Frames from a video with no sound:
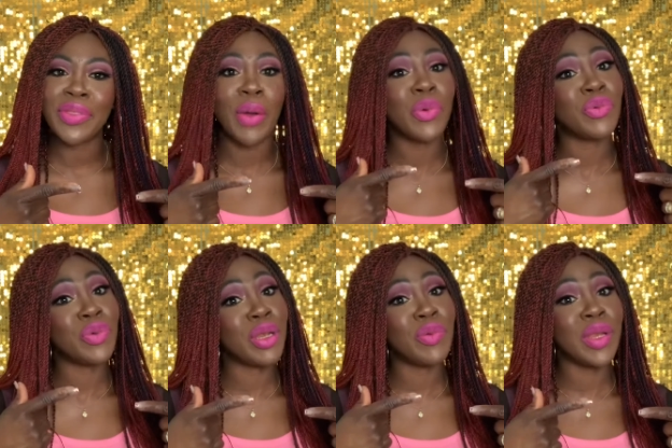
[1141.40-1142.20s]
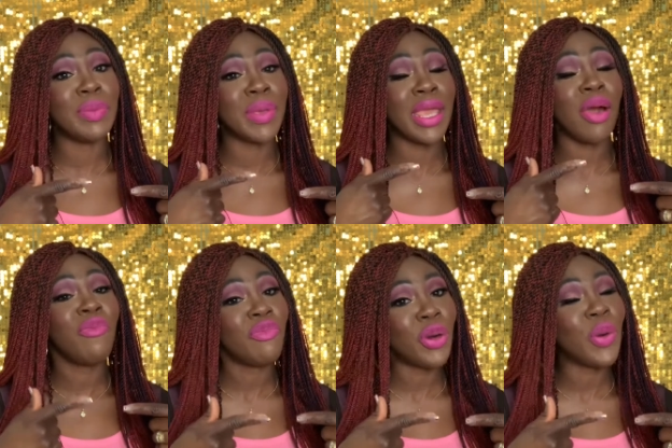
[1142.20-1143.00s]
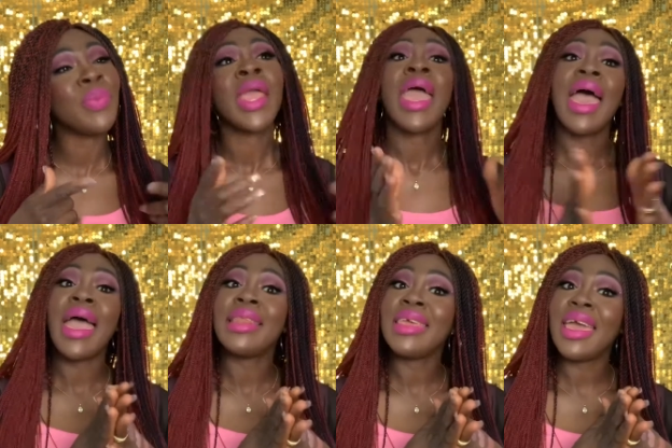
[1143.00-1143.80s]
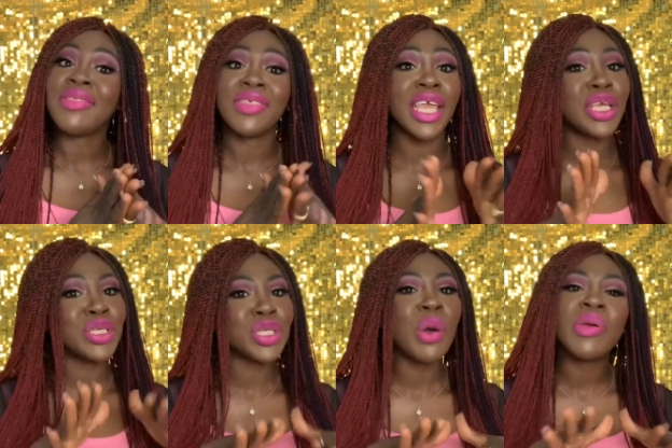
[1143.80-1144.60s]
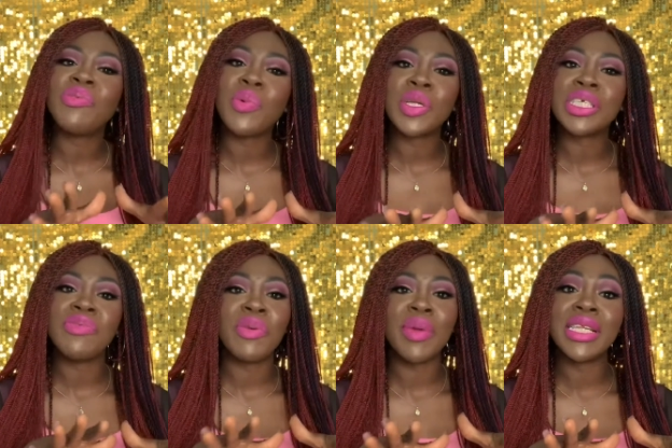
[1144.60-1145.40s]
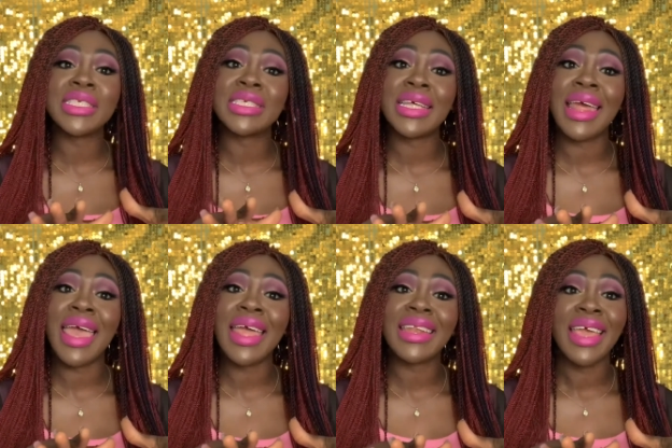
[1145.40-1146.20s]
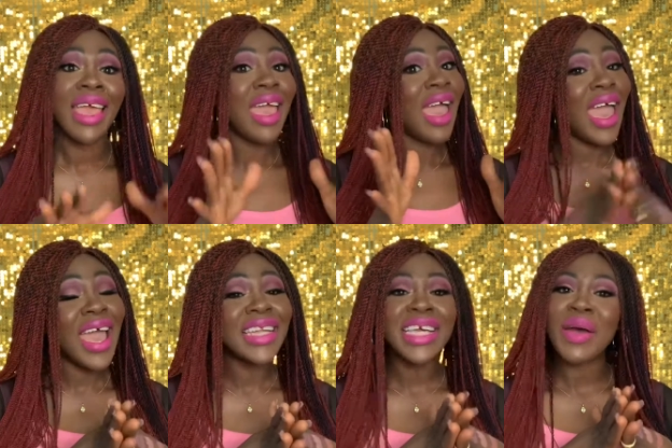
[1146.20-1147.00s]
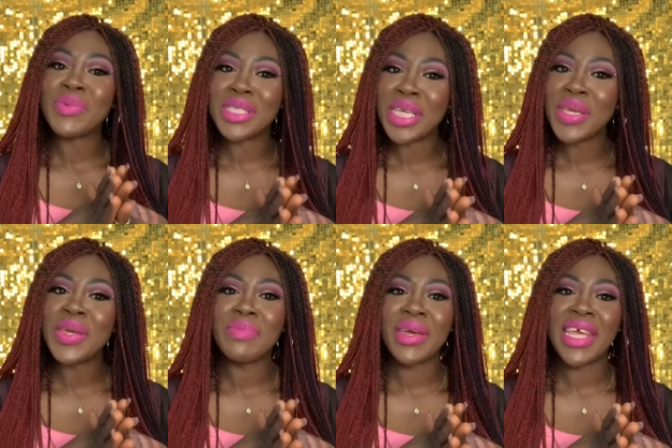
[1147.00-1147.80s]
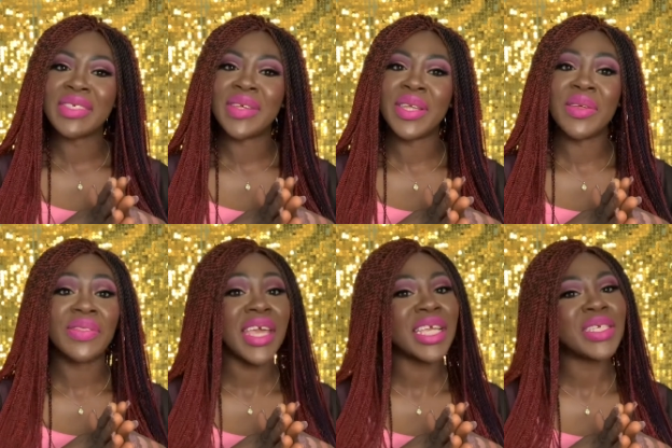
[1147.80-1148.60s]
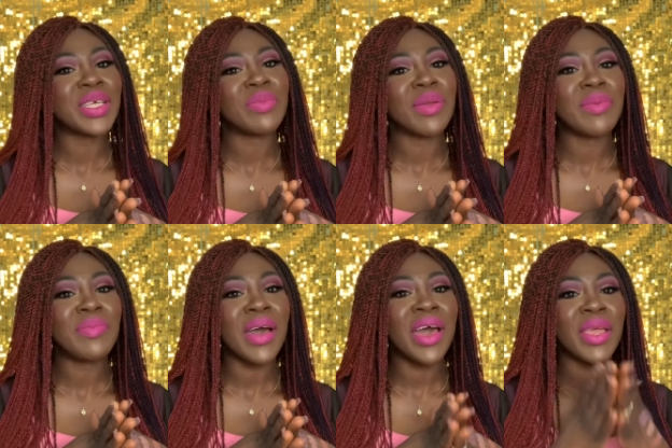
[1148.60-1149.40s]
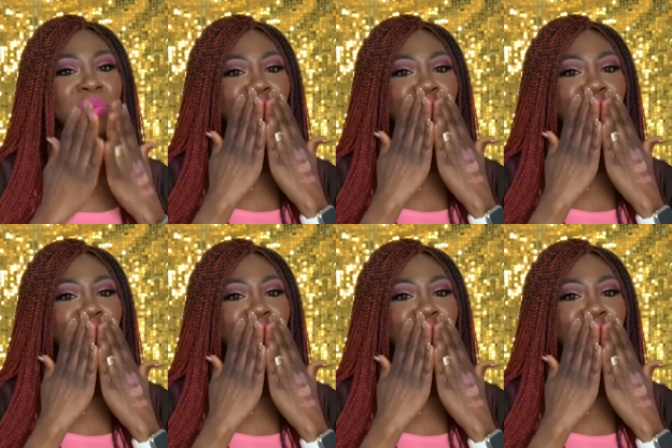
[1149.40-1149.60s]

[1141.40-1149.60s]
That would really be helpful. And yeah, thank you so much for watching if you made it to the end, and I will see you in my next video. Thank you so much. Bye.